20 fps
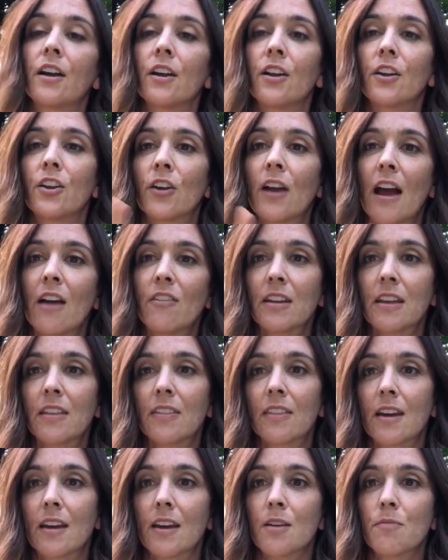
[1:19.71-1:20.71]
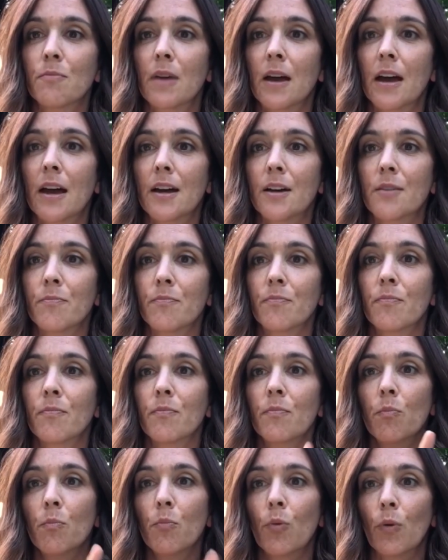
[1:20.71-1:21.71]
you're having them
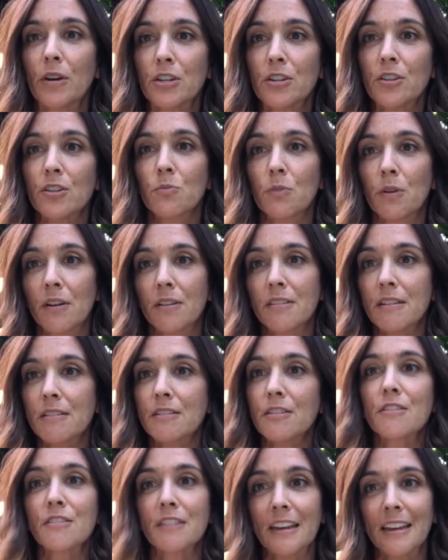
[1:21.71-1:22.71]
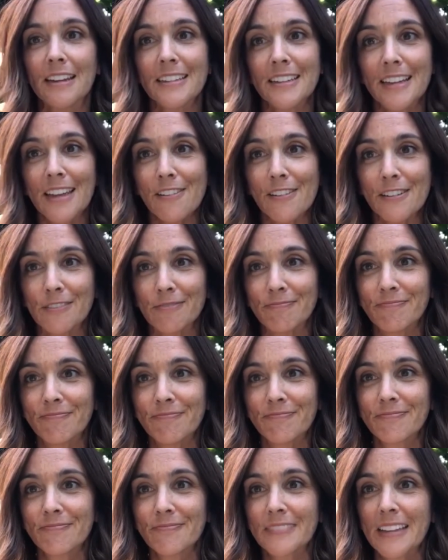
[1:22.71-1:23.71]
point to the words as you're saying it together.
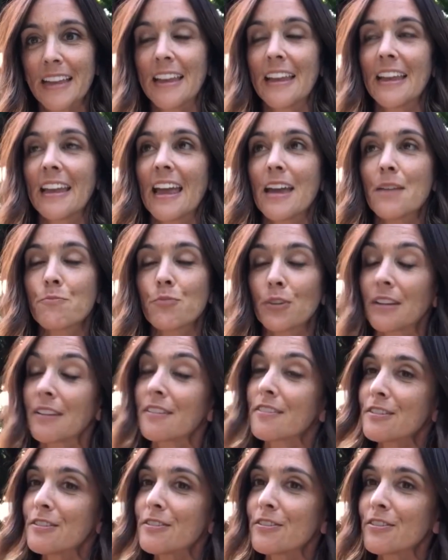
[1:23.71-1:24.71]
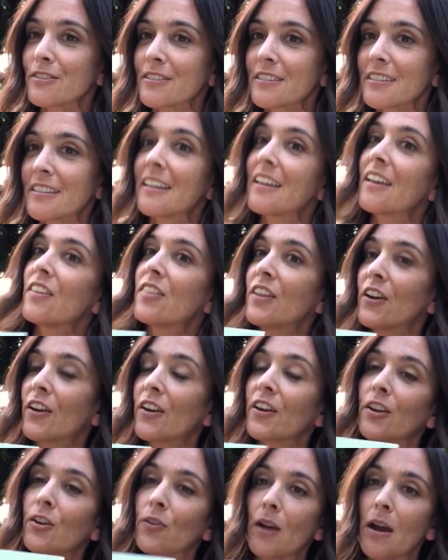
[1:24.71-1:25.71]
And pretty soon, they're
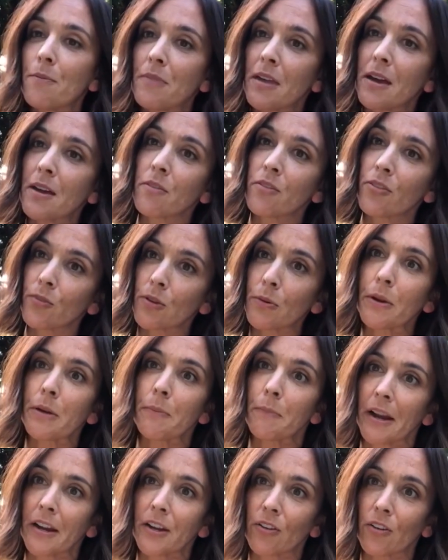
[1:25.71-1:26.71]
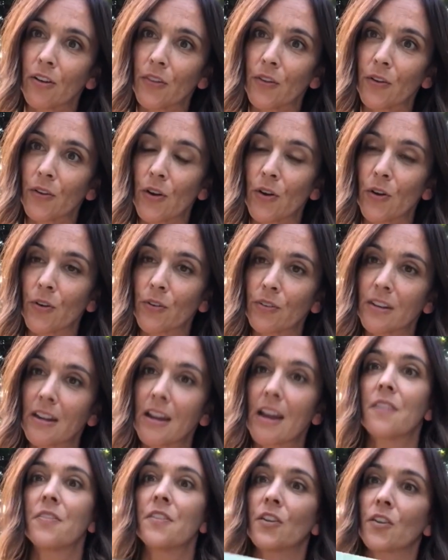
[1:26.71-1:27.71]
going to grab that 3-ring binder on their own,
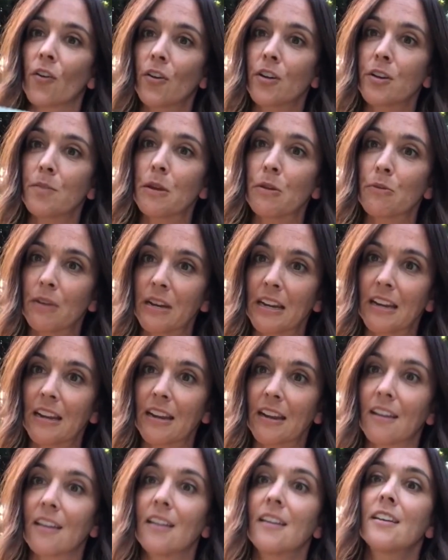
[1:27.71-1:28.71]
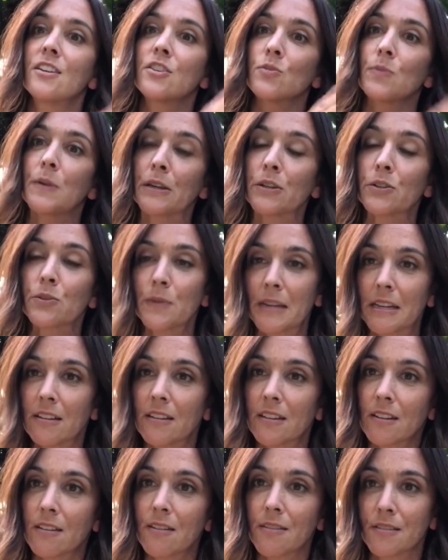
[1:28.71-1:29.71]
and they're going to be reading Twinkle Twinkle
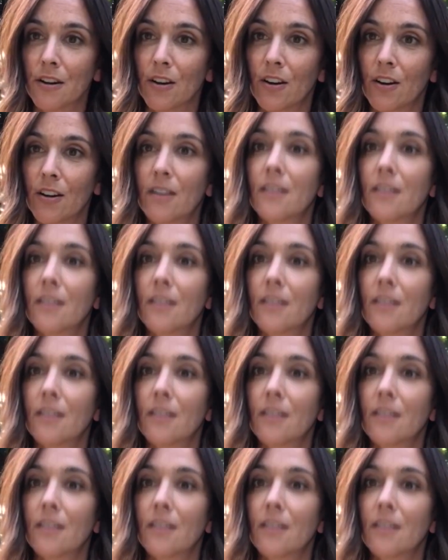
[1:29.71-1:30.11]
Little Star,